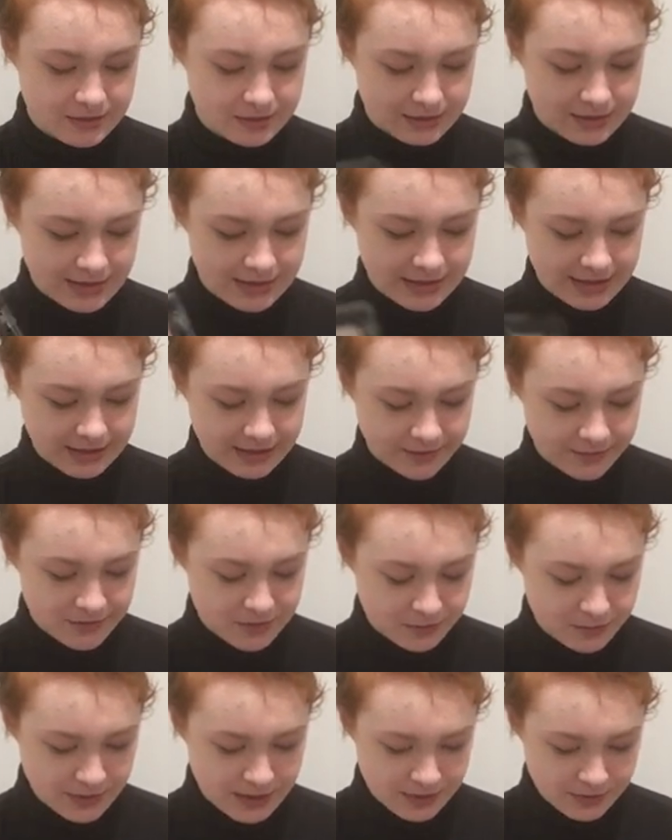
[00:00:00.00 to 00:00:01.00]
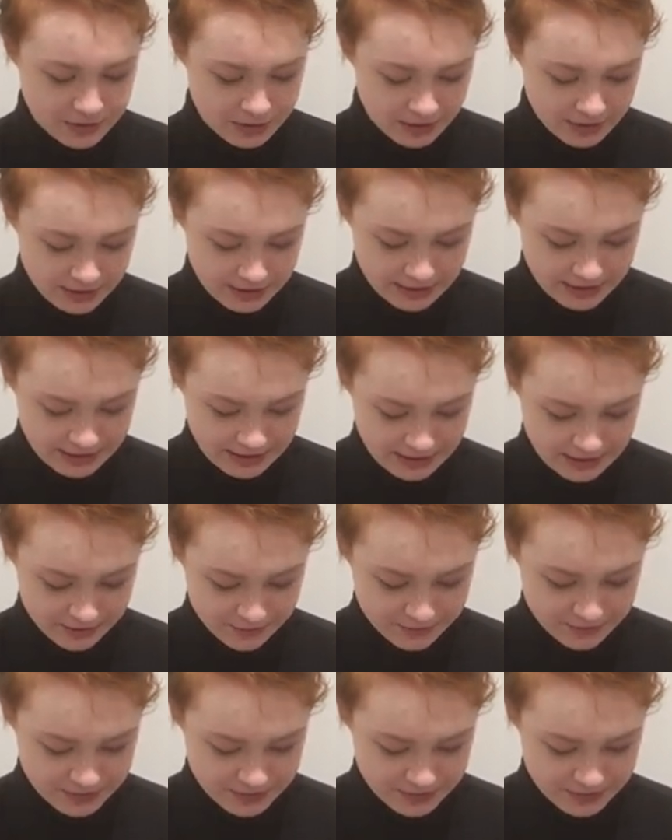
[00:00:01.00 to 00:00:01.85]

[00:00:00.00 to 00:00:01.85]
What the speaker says: So like I have some powder and I have